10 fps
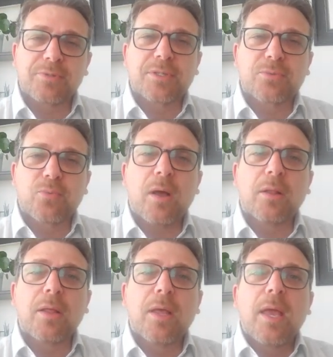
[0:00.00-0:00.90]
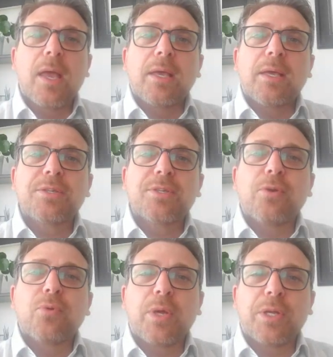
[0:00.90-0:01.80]
as well is
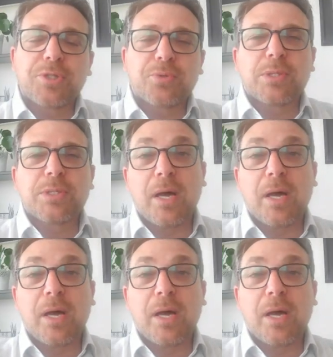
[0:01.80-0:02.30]
enriched with